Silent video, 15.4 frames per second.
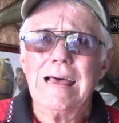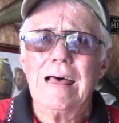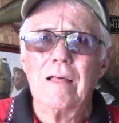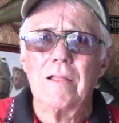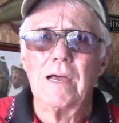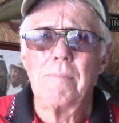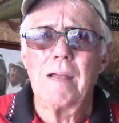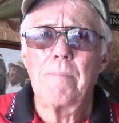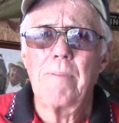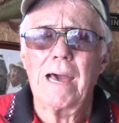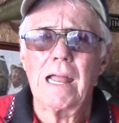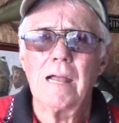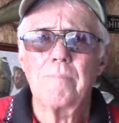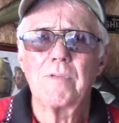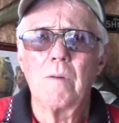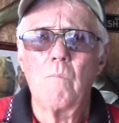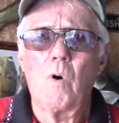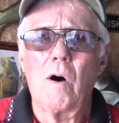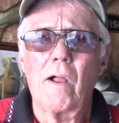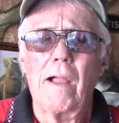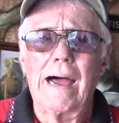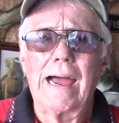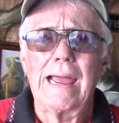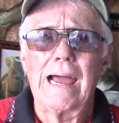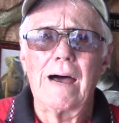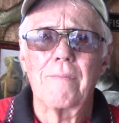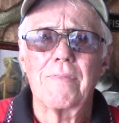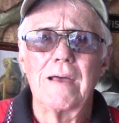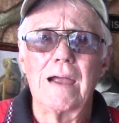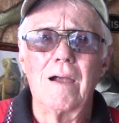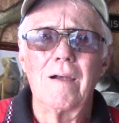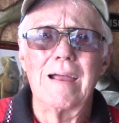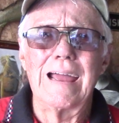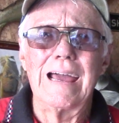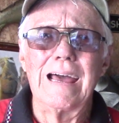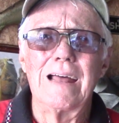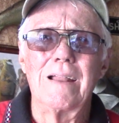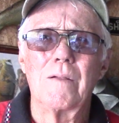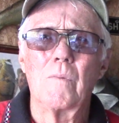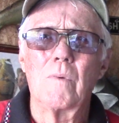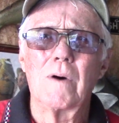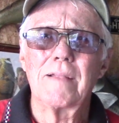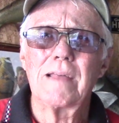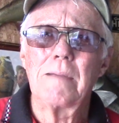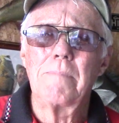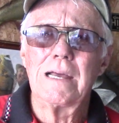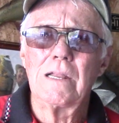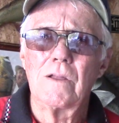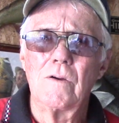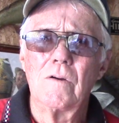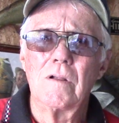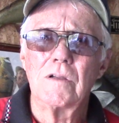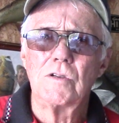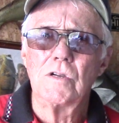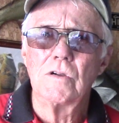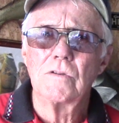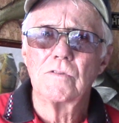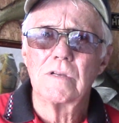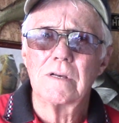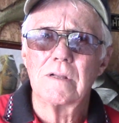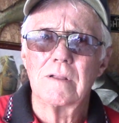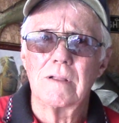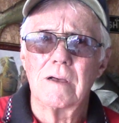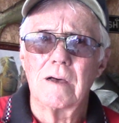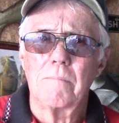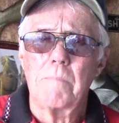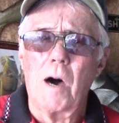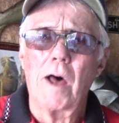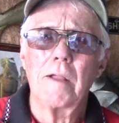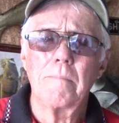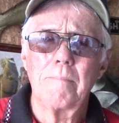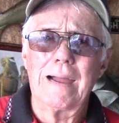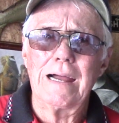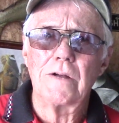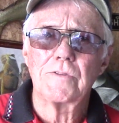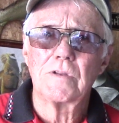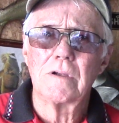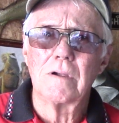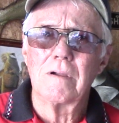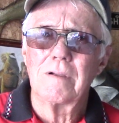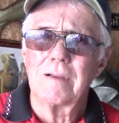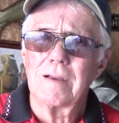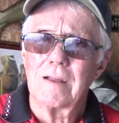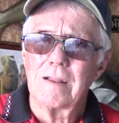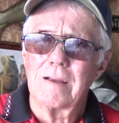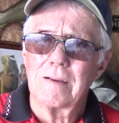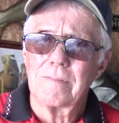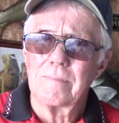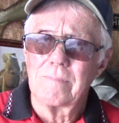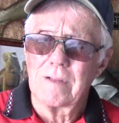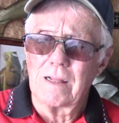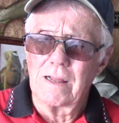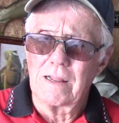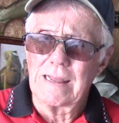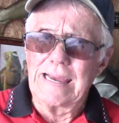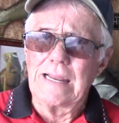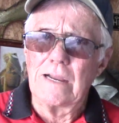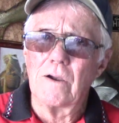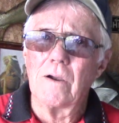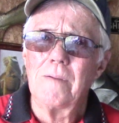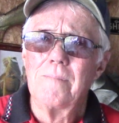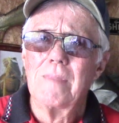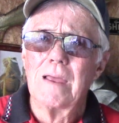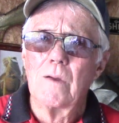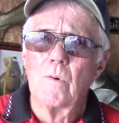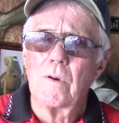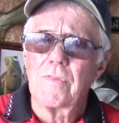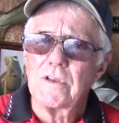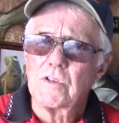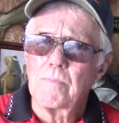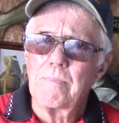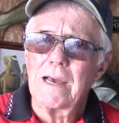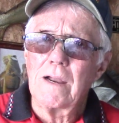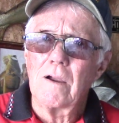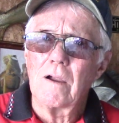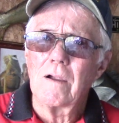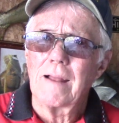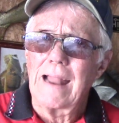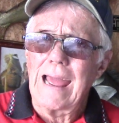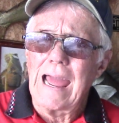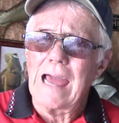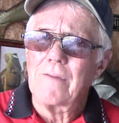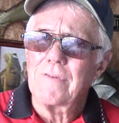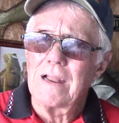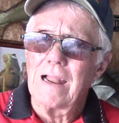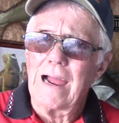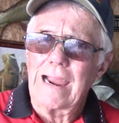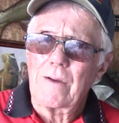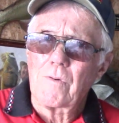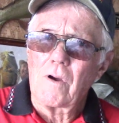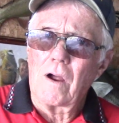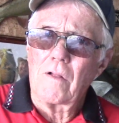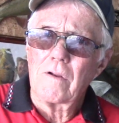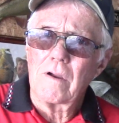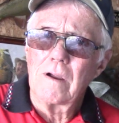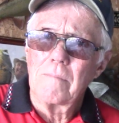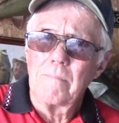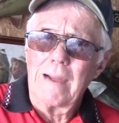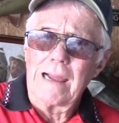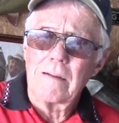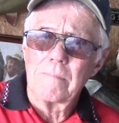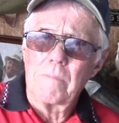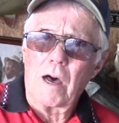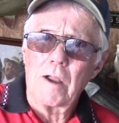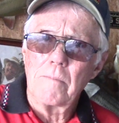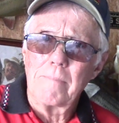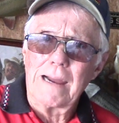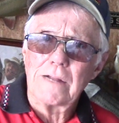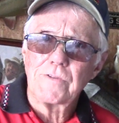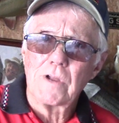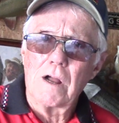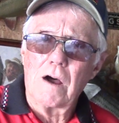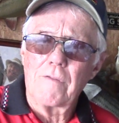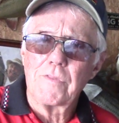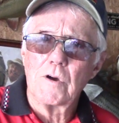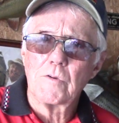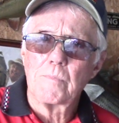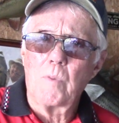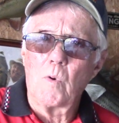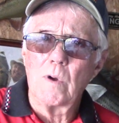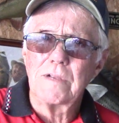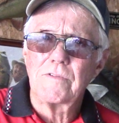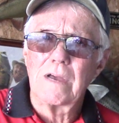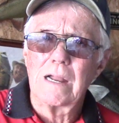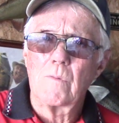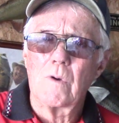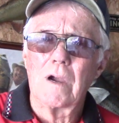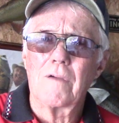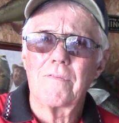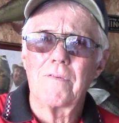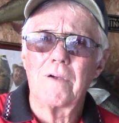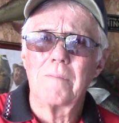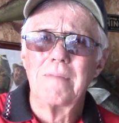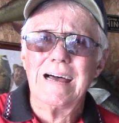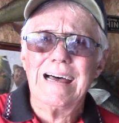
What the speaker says: They've been picking up some walleye out there, and what they've been doing is using a bottom bouncer and a leader with a spinner and a half a night crawler, bottom bouncing off those points anywhere from